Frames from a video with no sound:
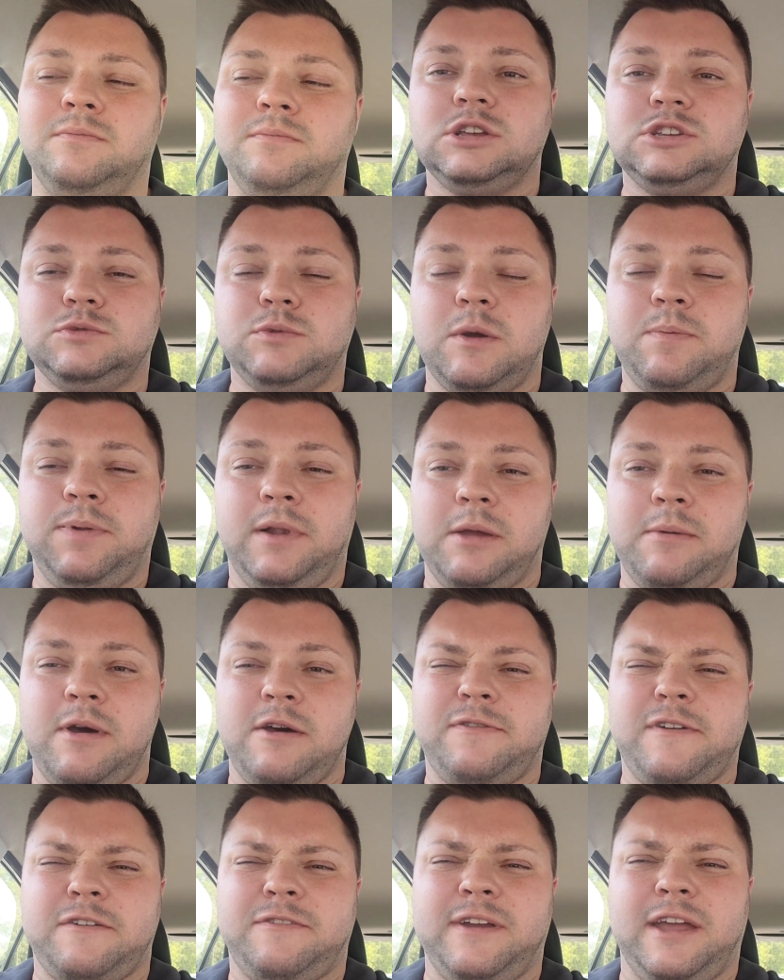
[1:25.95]
So with
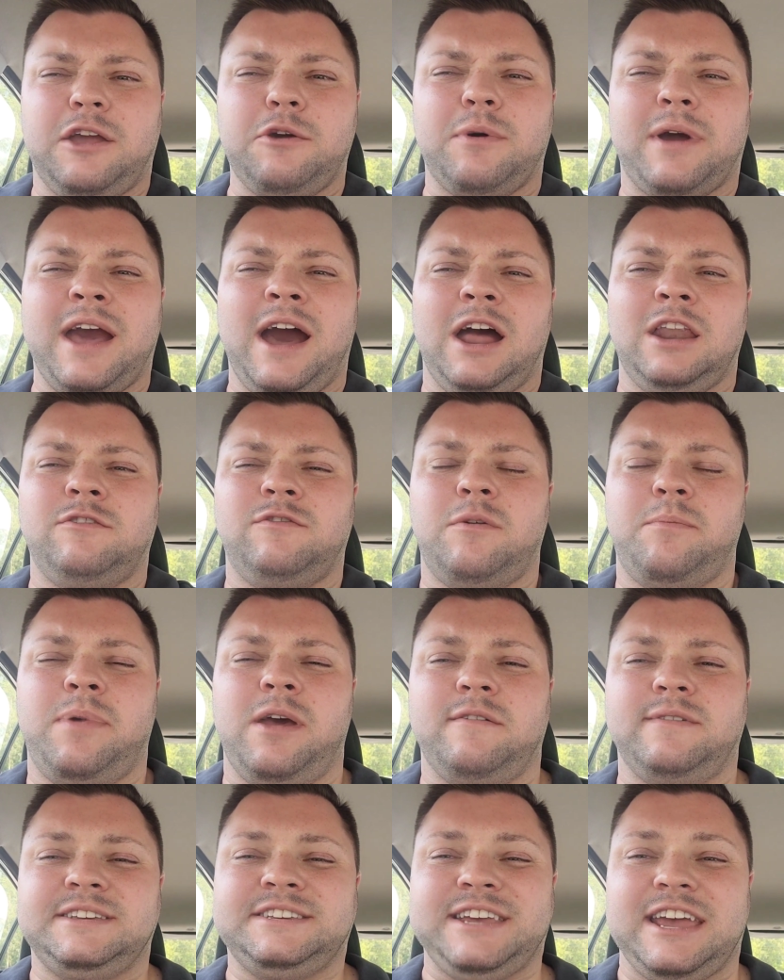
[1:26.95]
Plymouth, I think it was kind of a
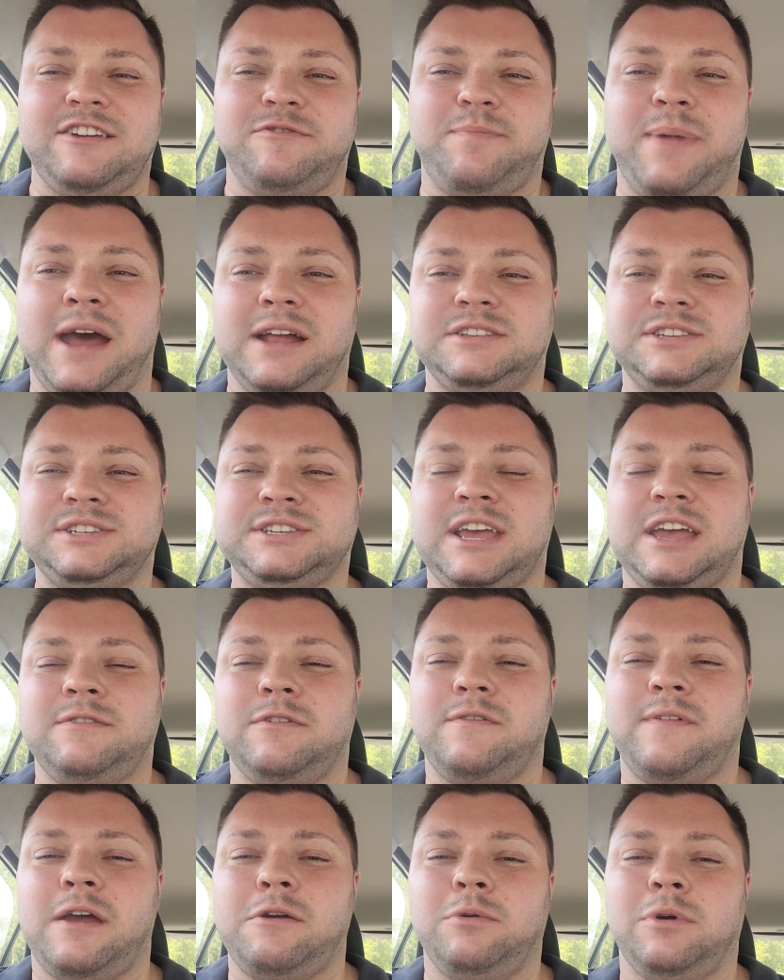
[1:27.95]
bit of a safe bet to say
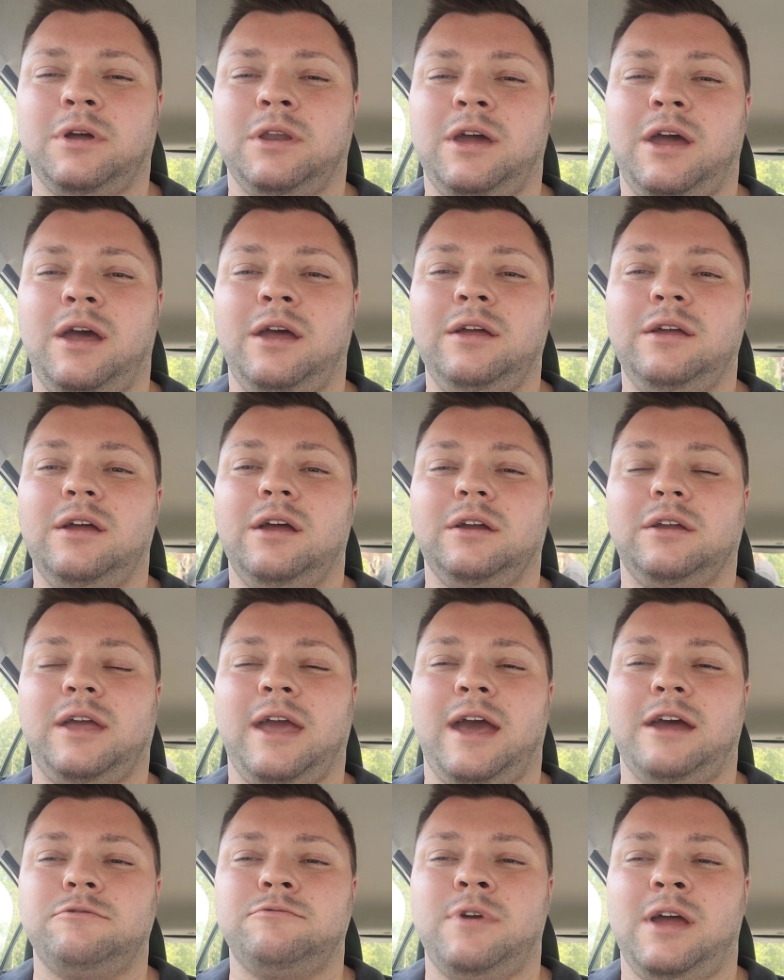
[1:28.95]
that they were going to
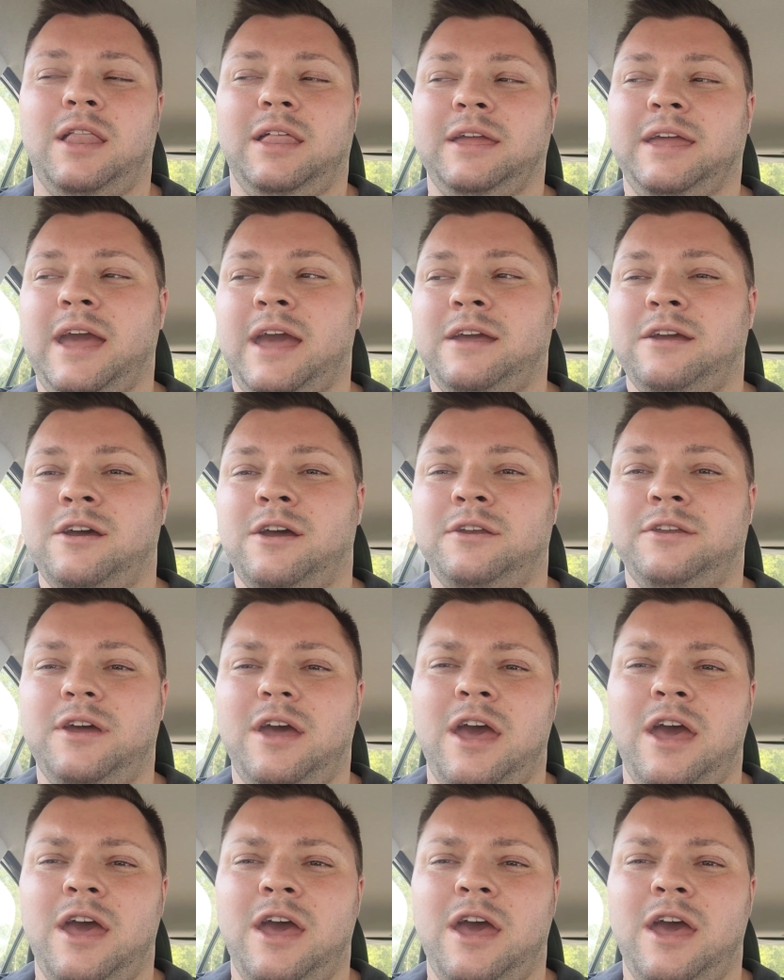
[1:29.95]
get relegated.